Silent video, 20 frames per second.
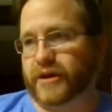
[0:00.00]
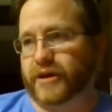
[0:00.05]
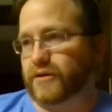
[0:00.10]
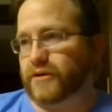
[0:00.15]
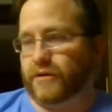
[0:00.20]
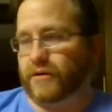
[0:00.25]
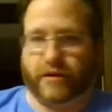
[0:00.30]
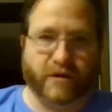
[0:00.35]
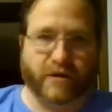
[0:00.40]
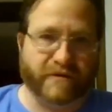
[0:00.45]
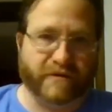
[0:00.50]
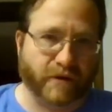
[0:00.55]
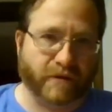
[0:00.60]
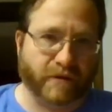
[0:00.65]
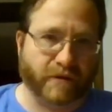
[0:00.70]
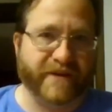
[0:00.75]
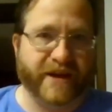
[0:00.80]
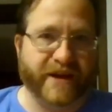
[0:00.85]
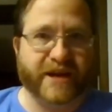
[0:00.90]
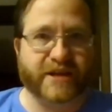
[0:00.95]
or go for a
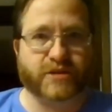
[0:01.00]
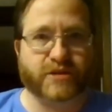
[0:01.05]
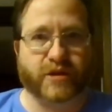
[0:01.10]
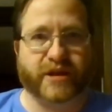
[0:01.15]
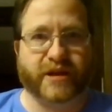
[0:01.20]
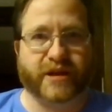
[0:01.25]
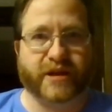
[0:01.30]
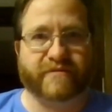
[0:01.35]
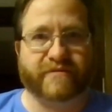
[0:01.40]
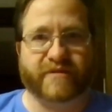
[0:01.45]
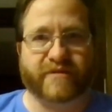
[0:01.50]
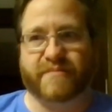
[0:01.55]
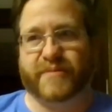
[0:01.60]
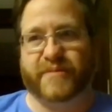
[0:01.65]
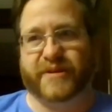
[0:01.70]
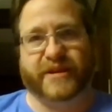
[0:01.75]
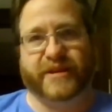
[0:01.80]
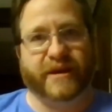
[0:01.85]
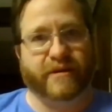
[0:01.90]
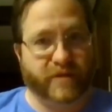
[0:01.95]
fast recovery,
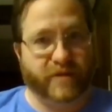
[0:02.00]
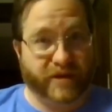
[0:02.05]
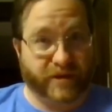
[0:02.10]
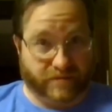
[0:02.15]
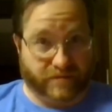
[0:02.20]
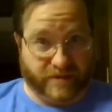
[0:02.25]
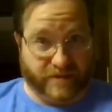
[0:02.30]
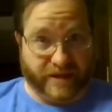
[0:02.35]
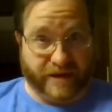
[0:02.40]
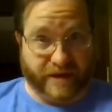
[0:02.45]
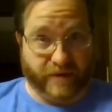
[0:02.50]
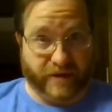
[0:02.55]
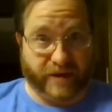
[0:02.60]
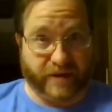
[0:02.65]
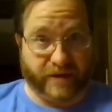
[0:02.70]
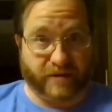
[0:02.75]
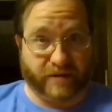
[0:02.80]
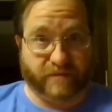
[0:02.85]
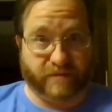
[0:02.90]
but that would